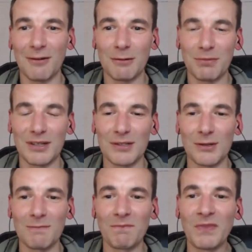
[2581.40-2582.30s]
together pretty
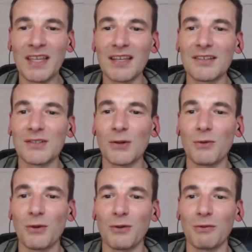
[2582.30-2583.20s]
soon. So
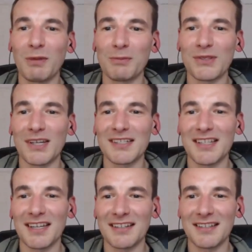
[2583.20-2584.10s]
we'll
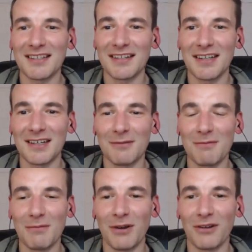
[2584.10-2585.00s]
publicize that
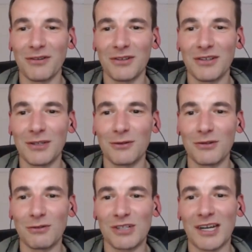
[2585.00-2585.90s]
um, on the
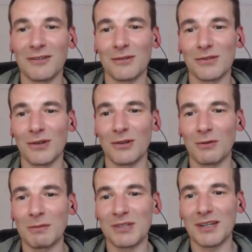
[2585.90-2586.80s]
usual channels, on
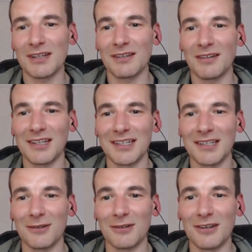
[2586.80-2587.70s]
our website,
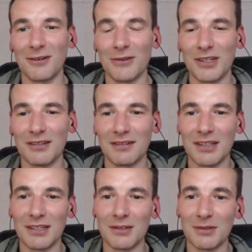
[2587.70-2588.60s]
and uh, on the.
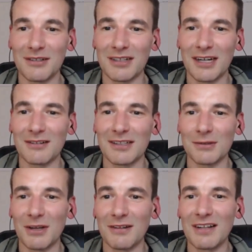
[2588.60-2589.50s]
the Twitter account
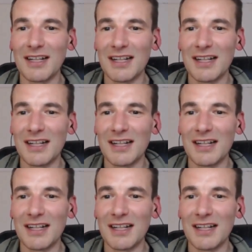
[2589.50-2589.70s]
as well.